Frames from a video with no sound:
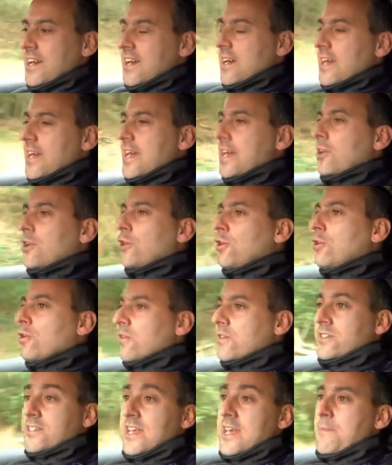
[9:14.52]
It
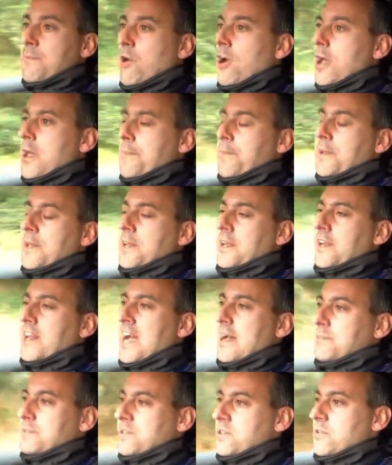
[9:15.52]
looks, in my opinion,
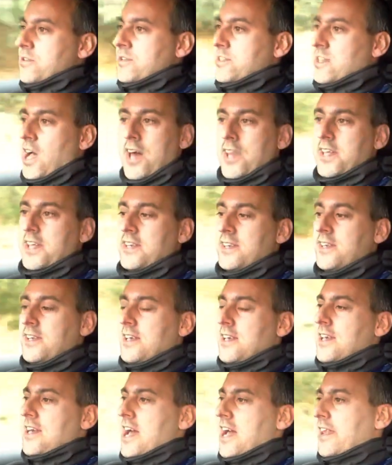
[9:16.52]
absolutely stunning,
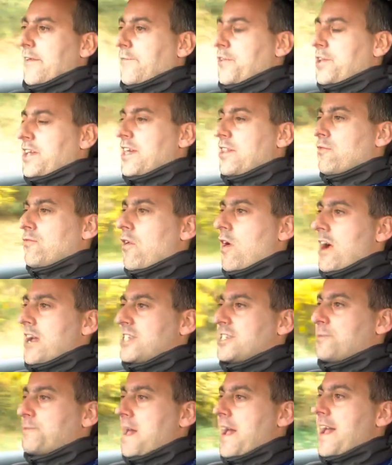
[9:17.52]
and if you get the right
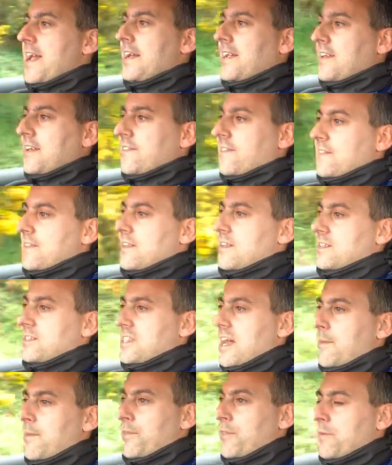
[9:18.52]
spec,
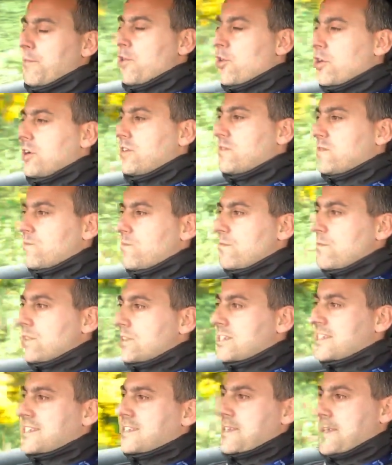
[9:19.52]
some of them look
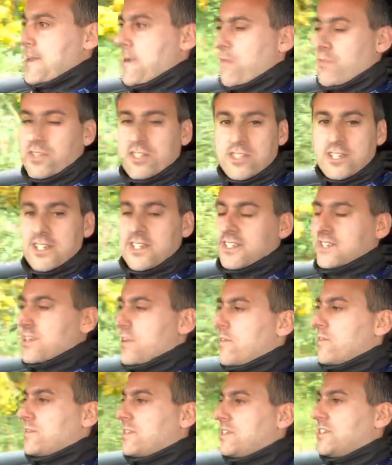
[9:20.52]
seriously
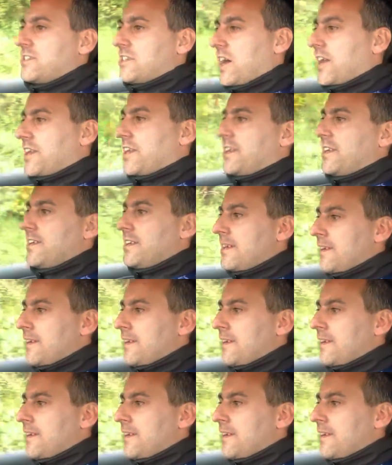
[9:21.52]
stunning.